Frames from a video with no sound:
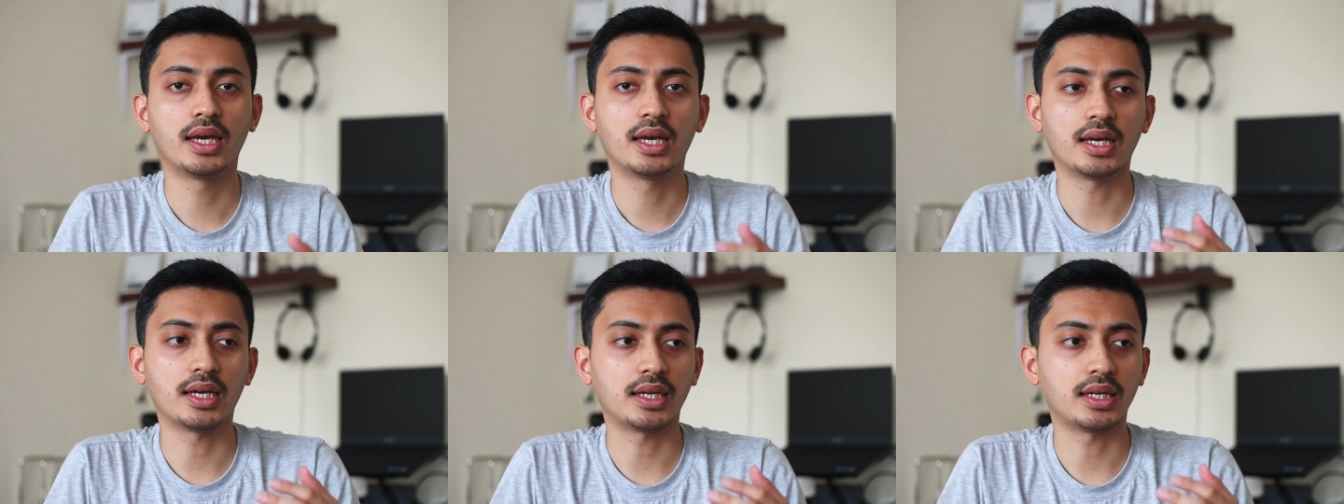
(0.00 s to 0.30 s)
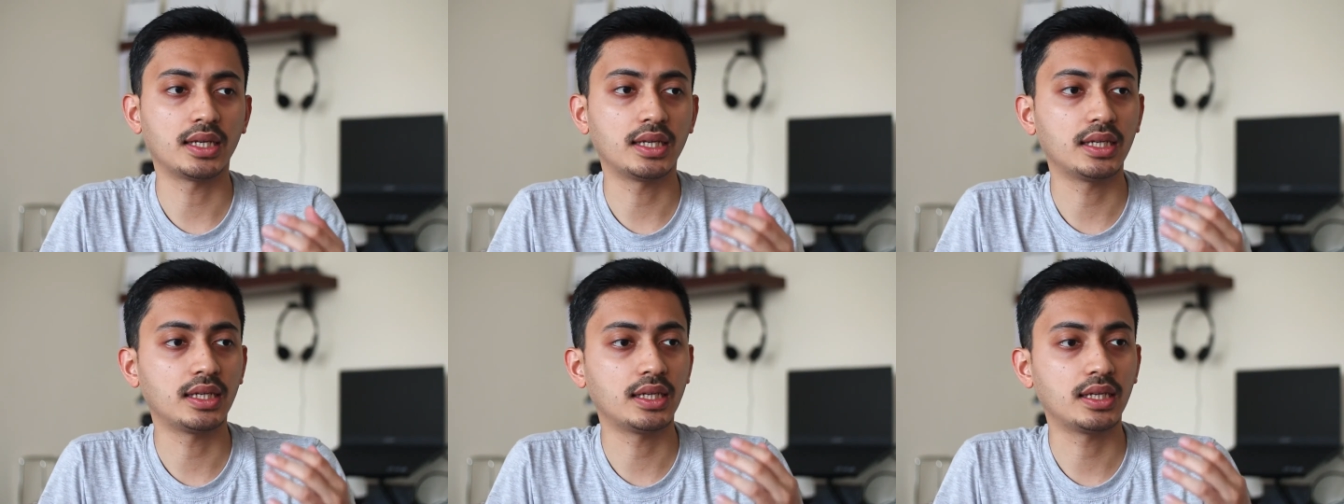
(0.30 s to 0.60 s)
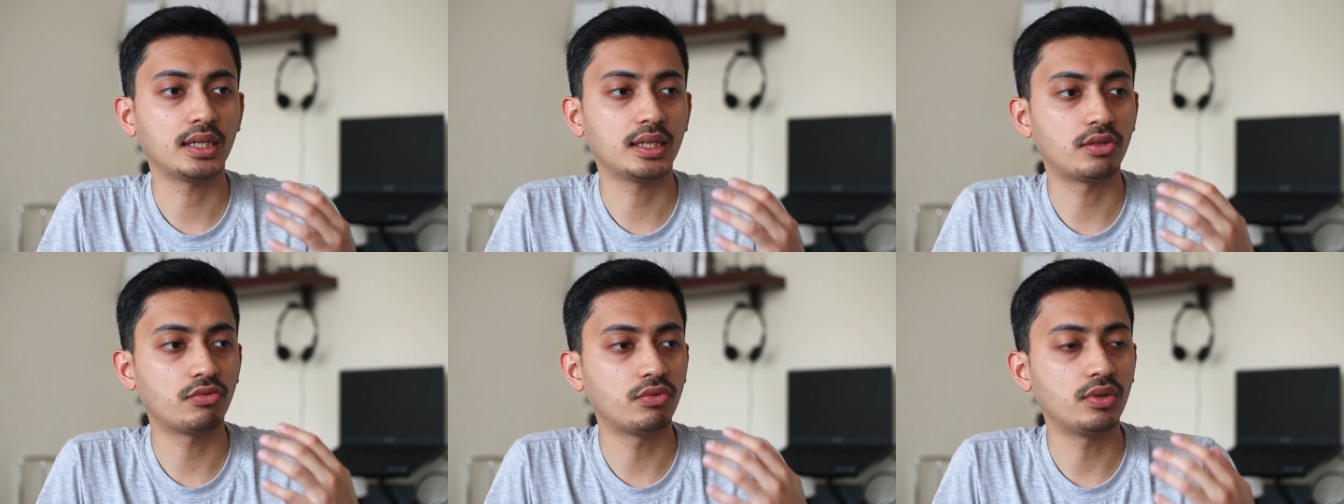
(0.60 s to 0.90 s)

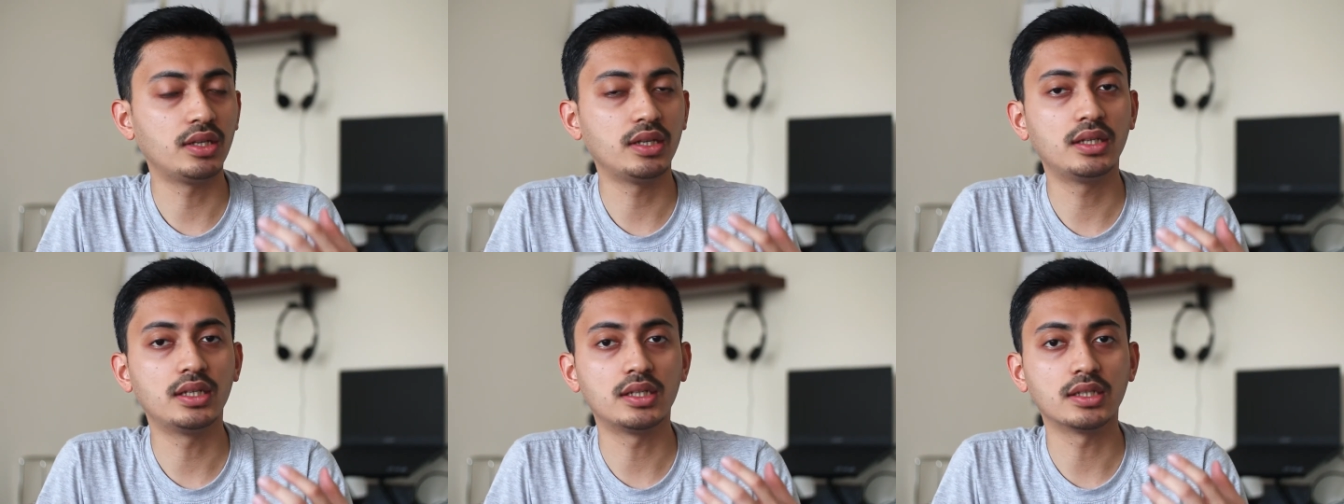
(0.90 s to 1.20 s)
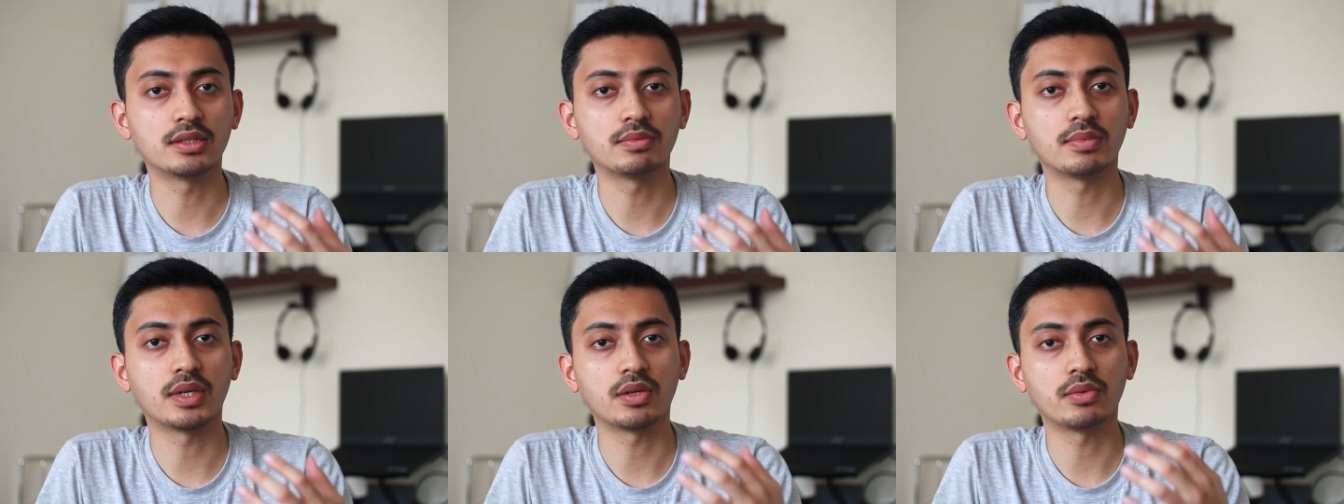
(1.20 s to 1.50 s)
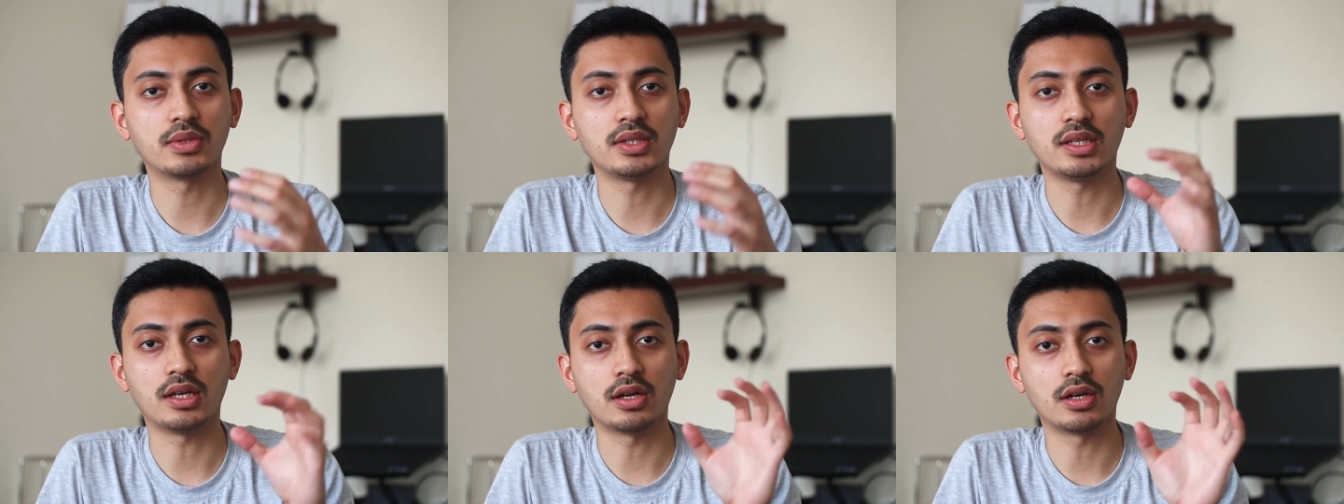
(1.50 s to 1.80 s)
It really does matter
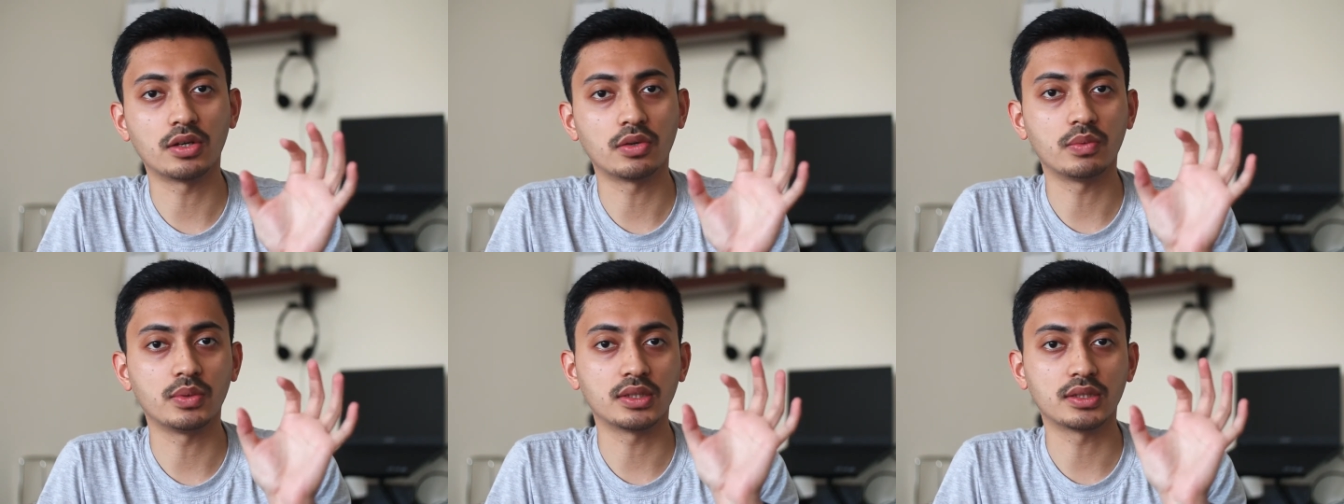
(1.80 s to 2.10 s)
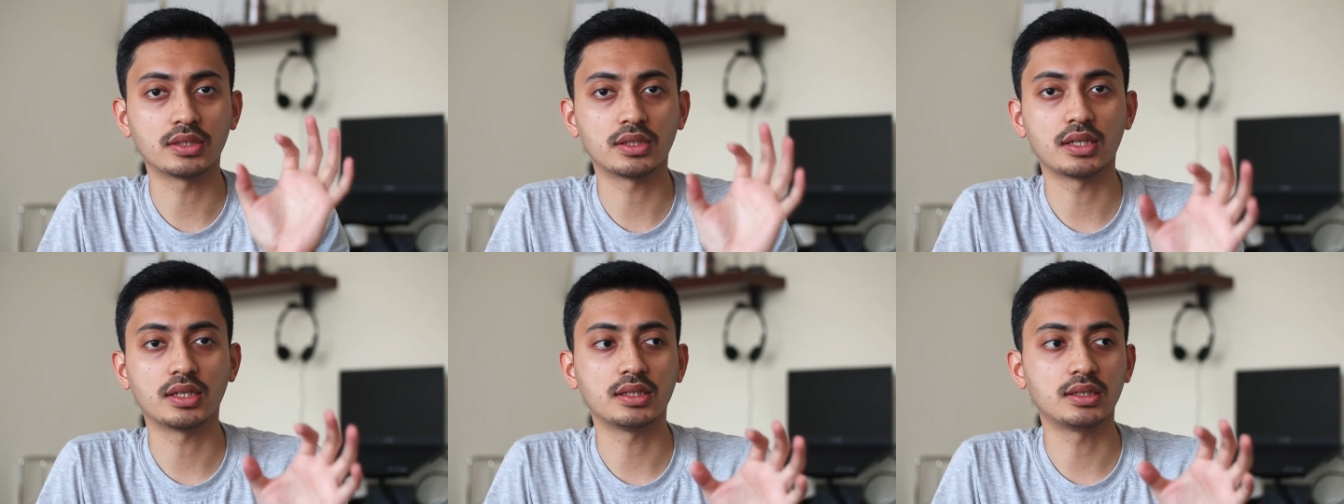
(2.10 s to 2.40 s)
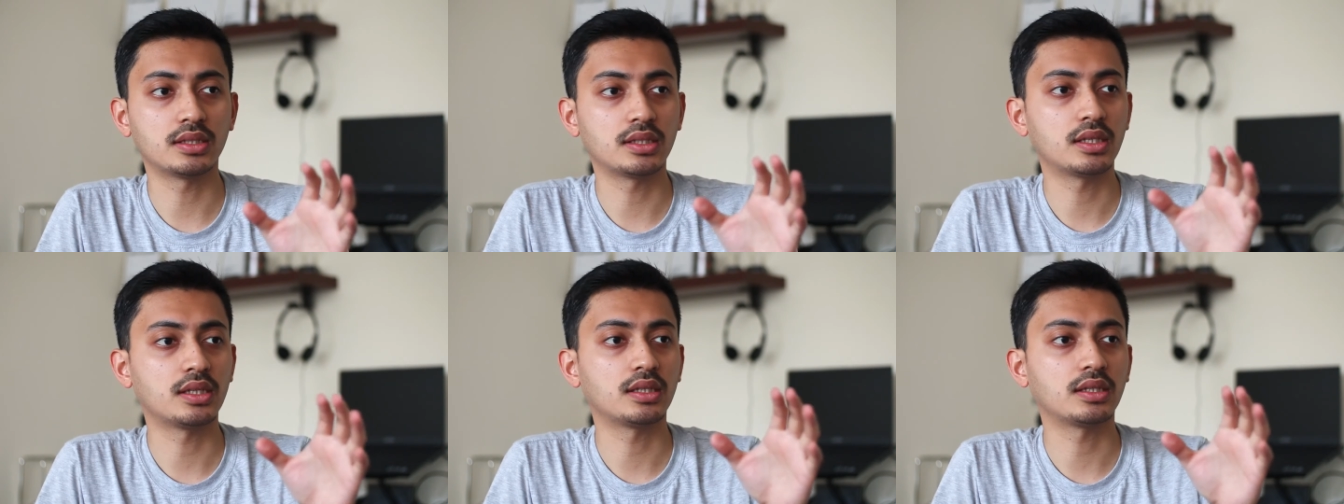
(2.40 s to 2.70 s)
the hardware
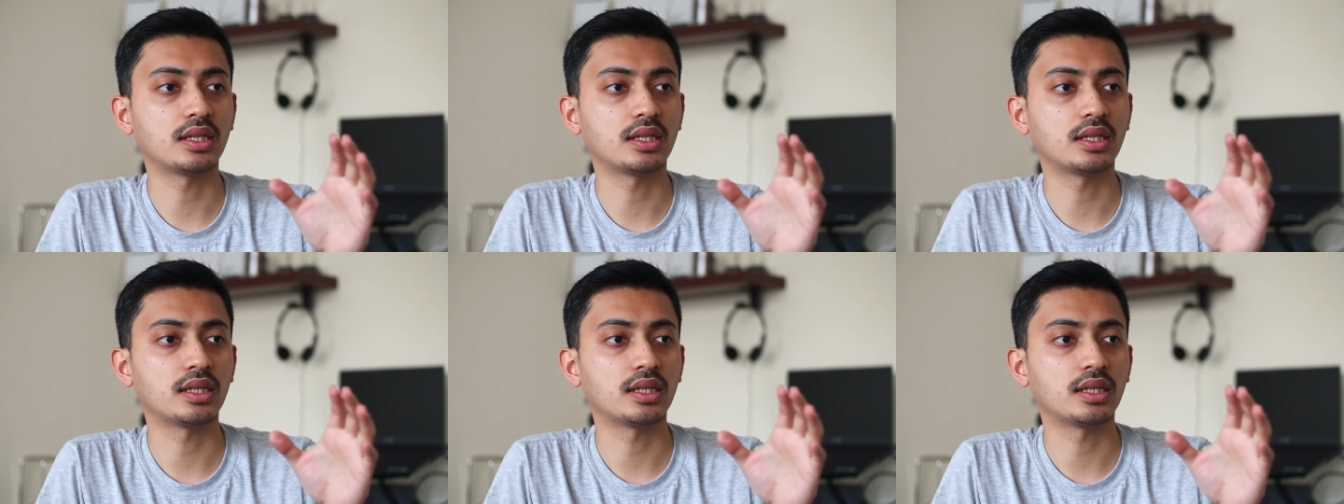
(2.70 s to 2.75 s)
size.